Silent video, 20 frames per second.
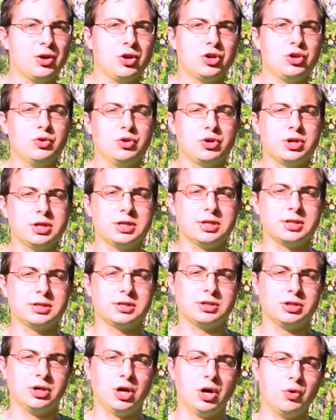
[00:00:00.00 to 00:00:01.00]
you can
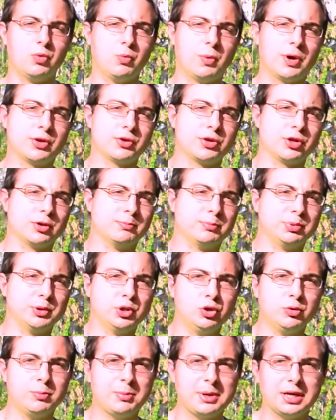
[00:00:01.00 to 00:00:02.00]
denote whether they're
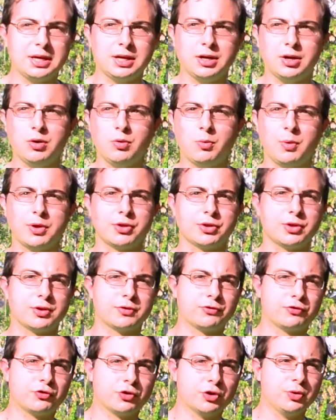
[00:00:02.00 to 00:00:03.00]
blooming, whether they're
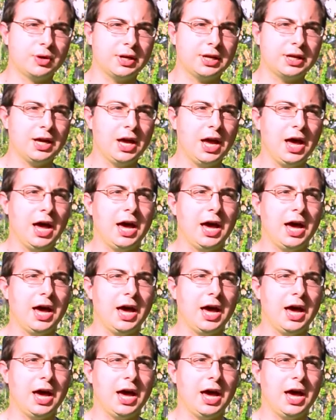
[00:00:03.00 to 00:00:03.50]
fruiting,